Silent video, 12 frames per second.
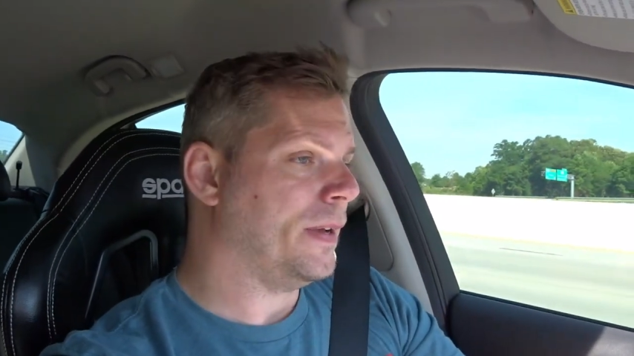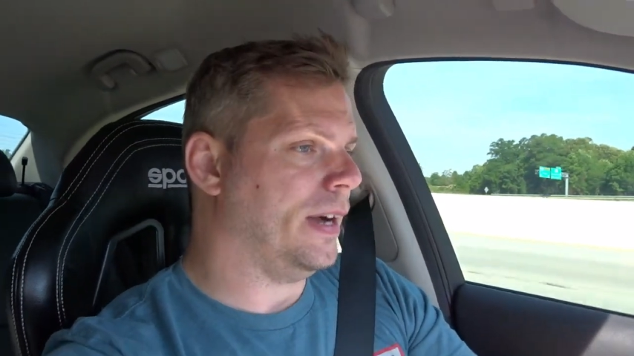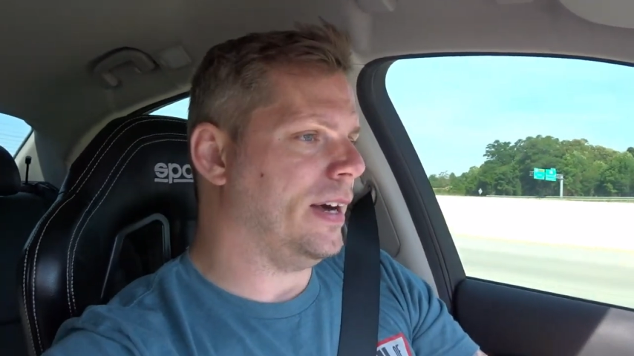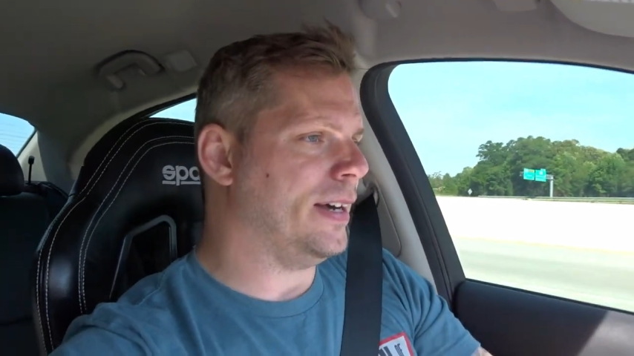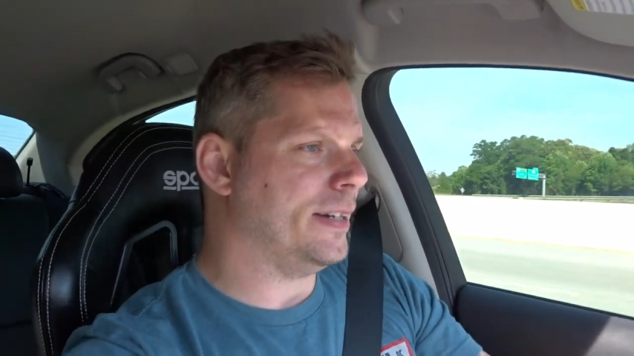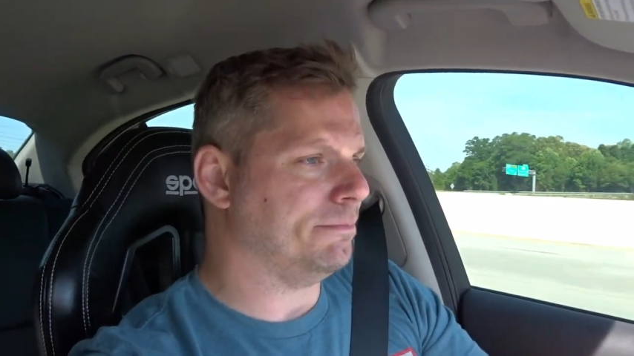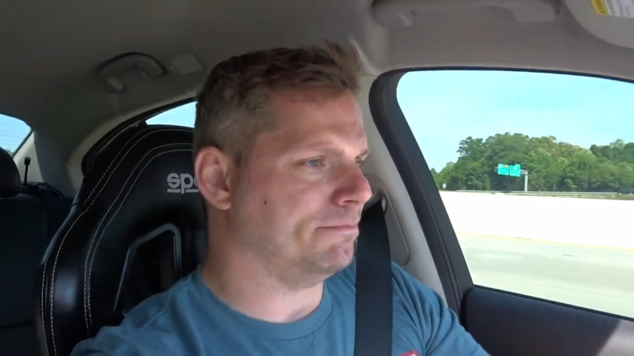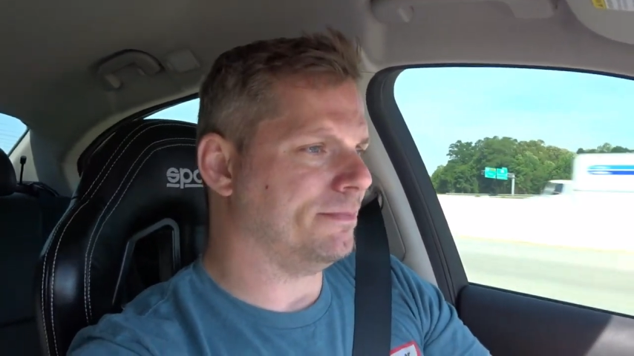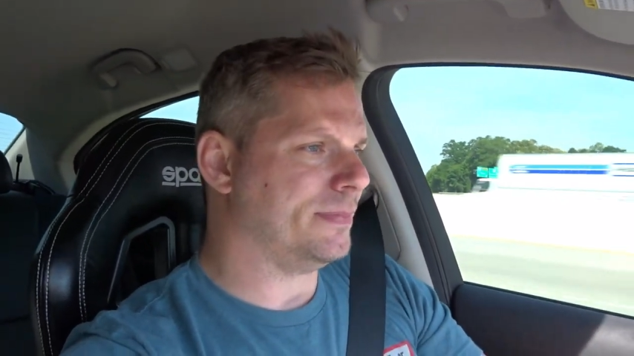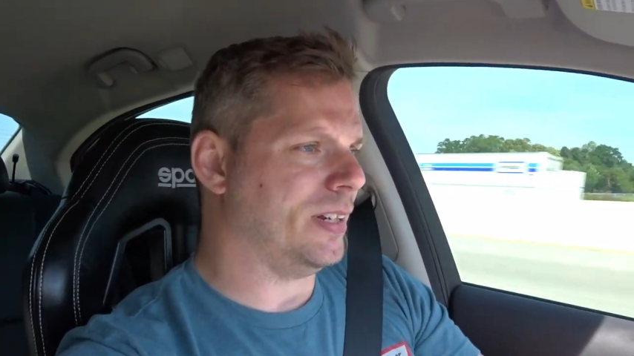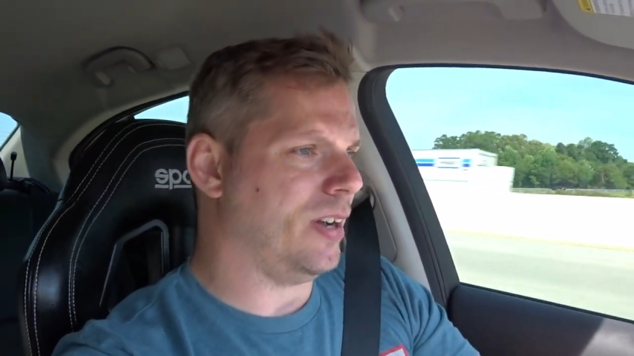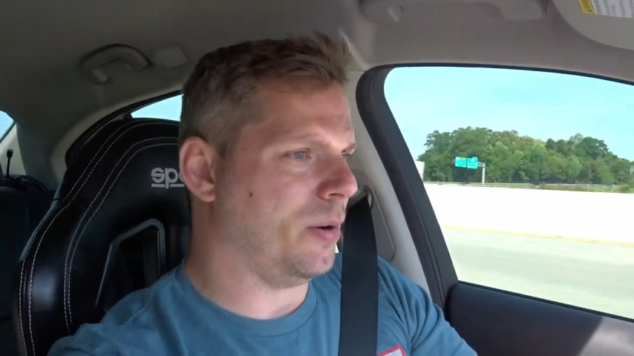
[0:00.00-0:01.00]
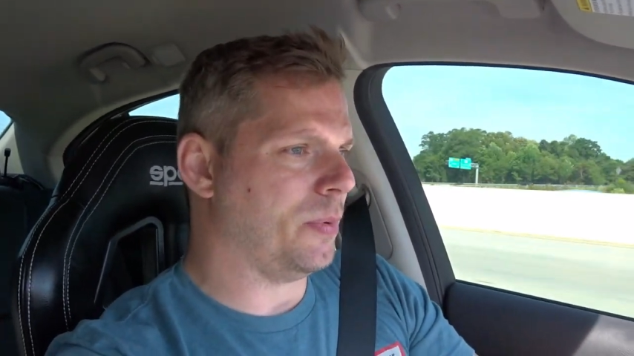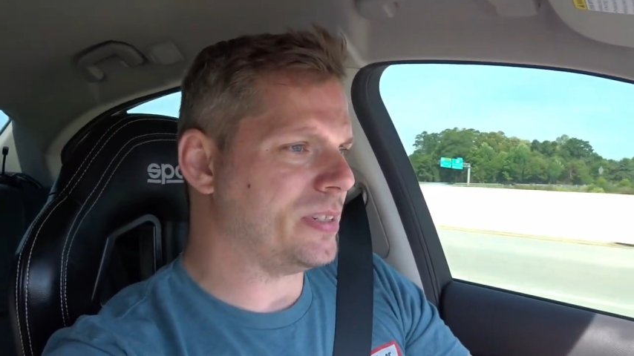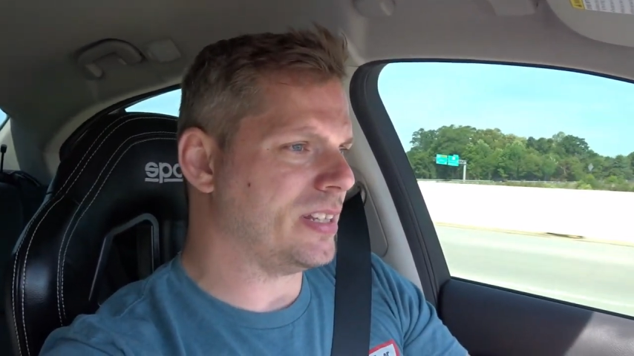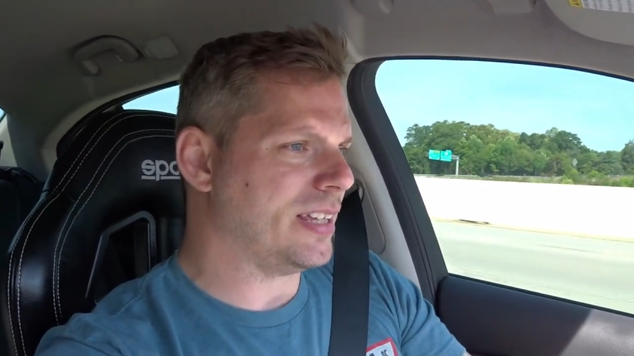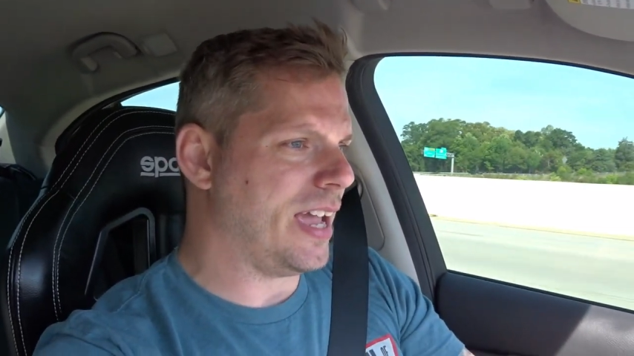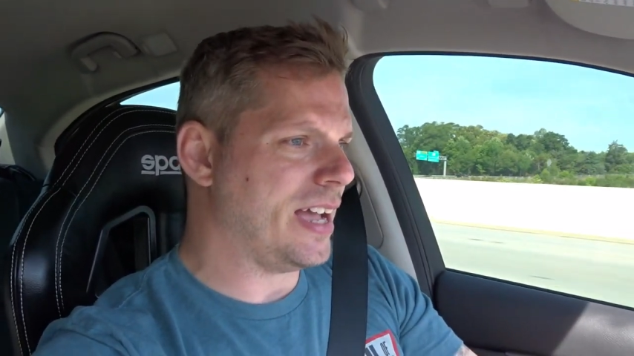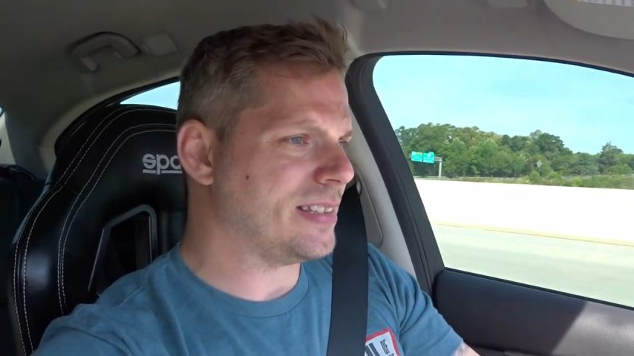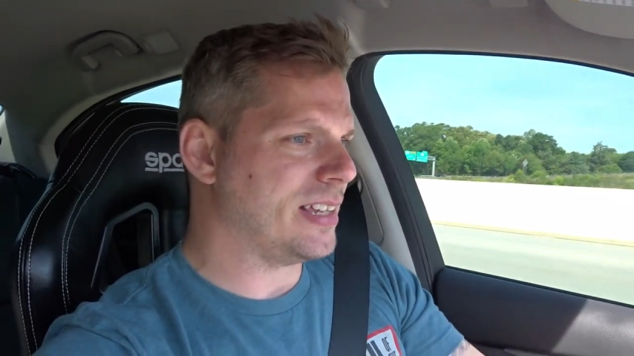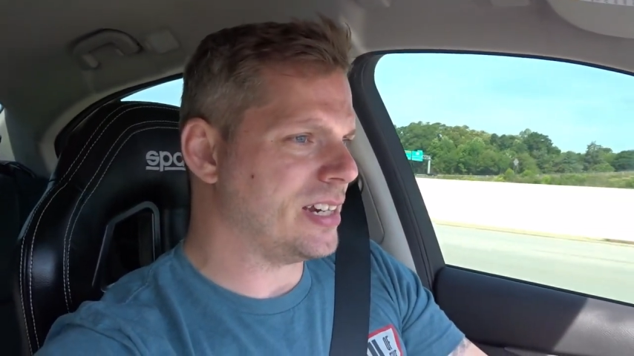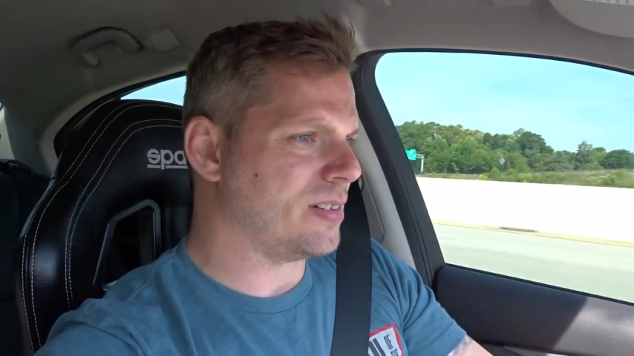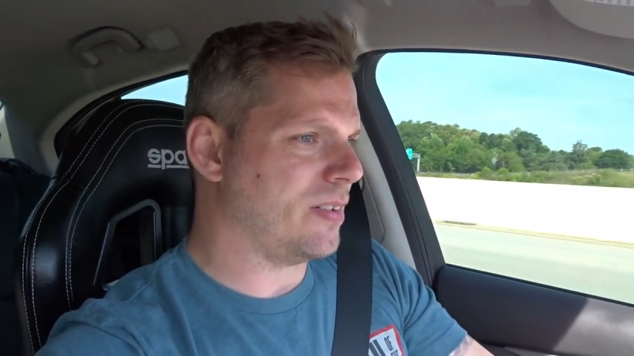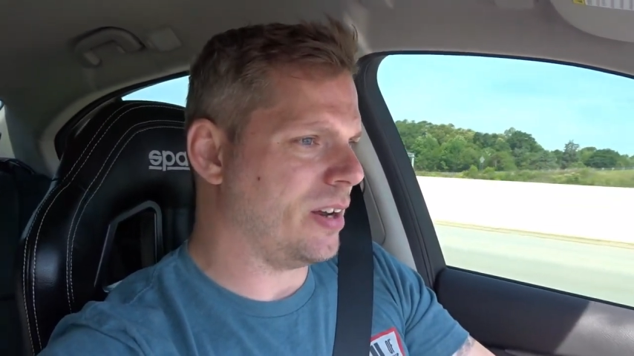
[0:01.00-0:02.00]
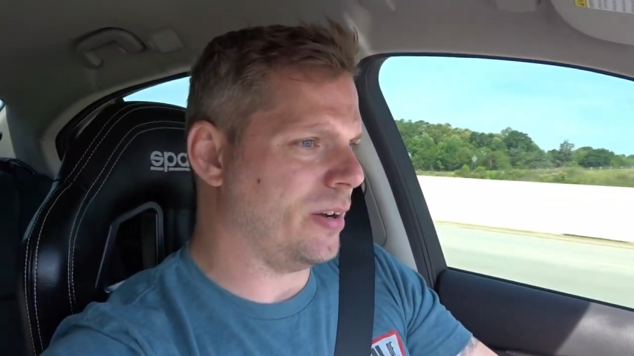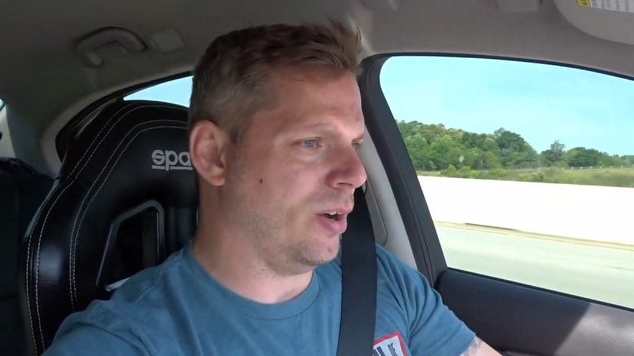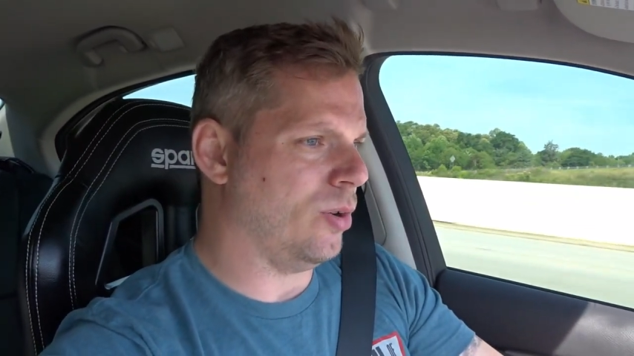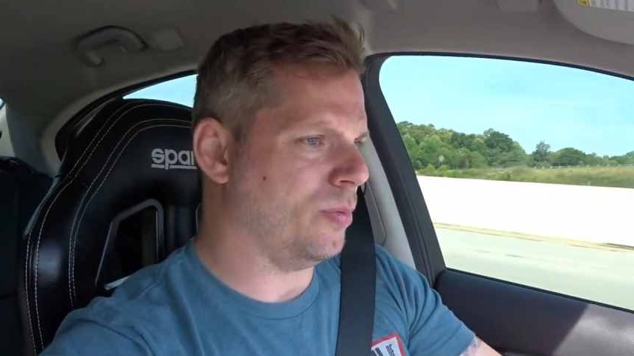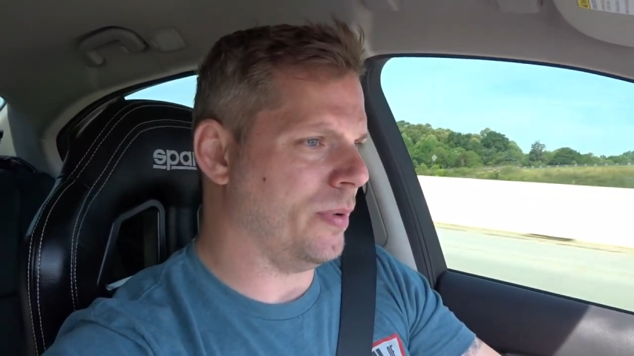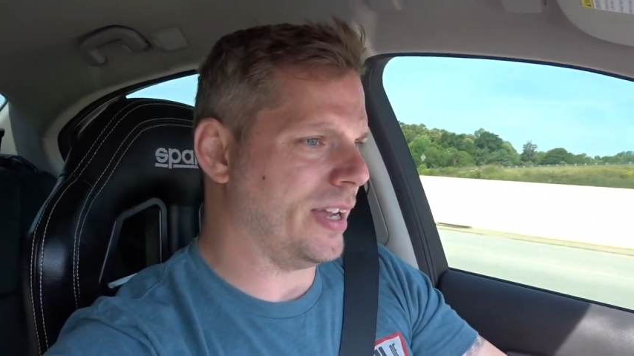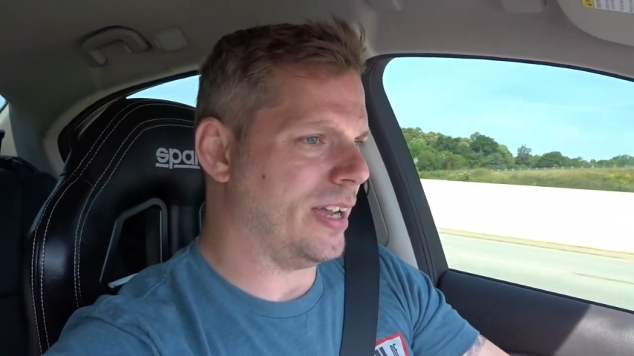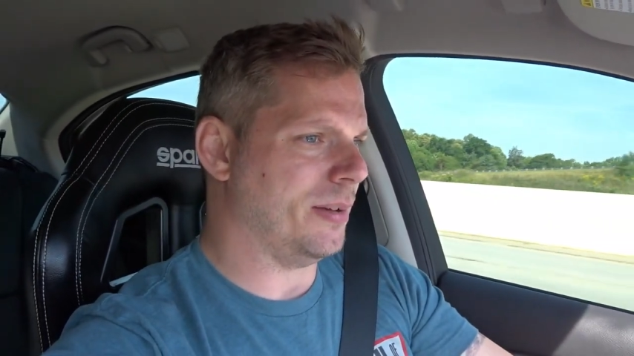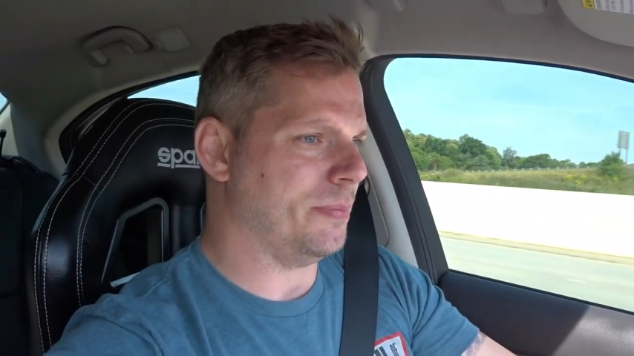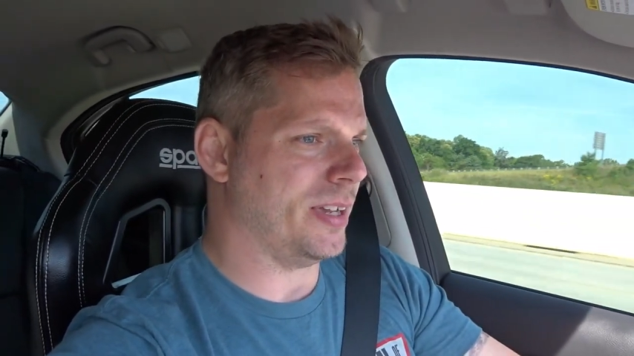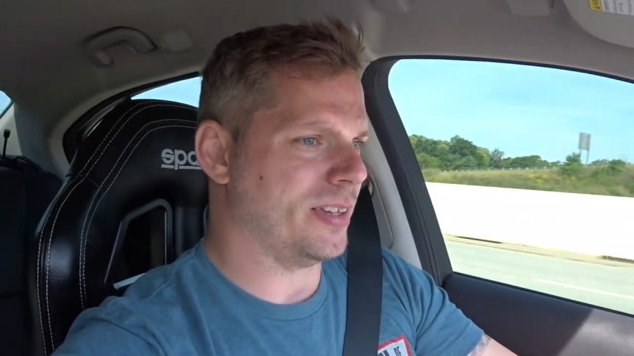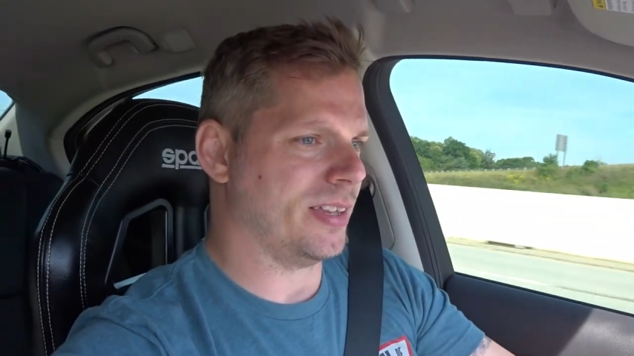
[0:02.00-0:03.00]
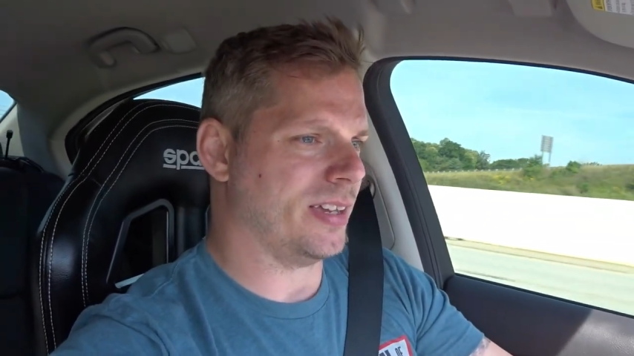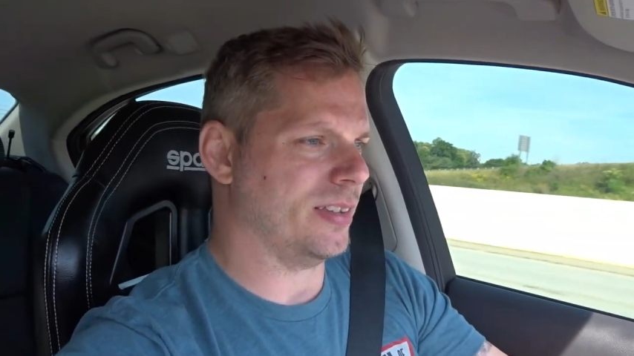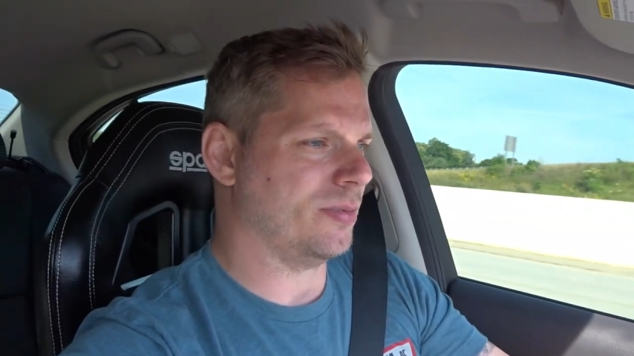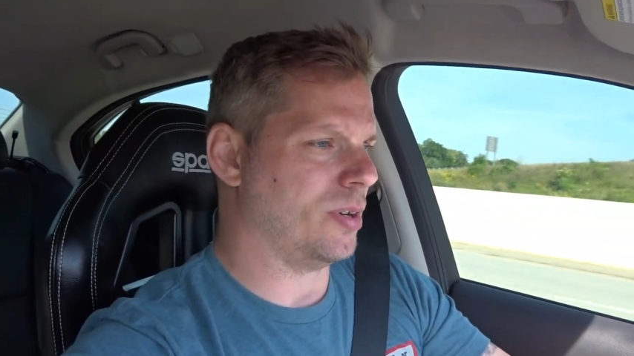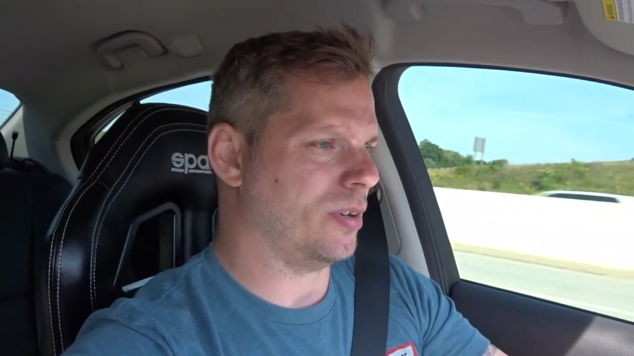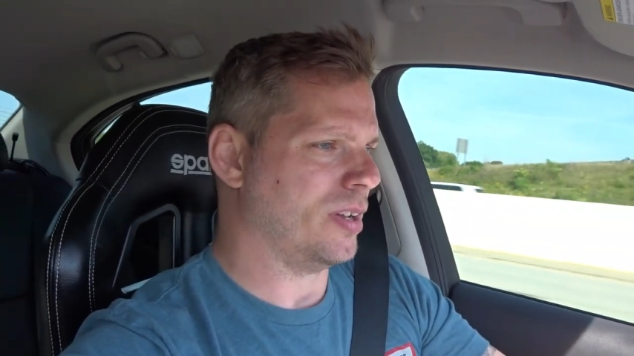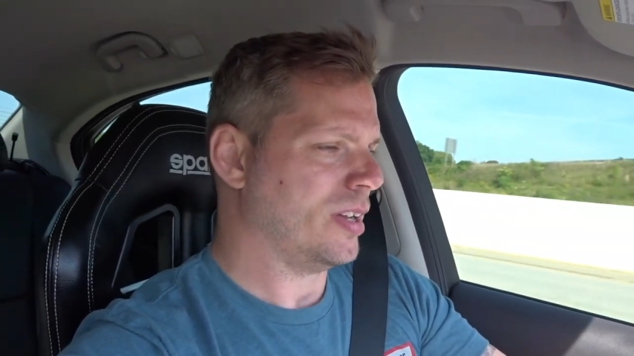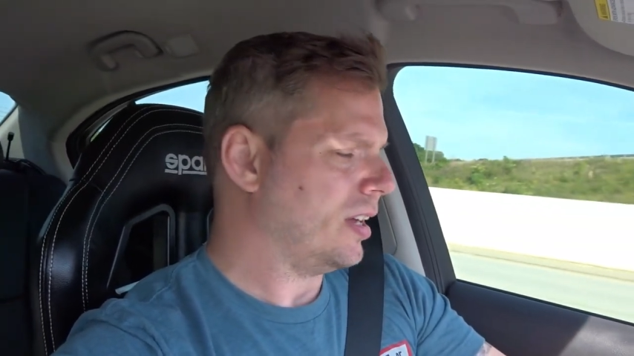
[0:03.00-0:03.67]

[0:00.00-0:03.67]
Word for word: um, you know, I went to the gas station right away. Oh my God, big thing in the road.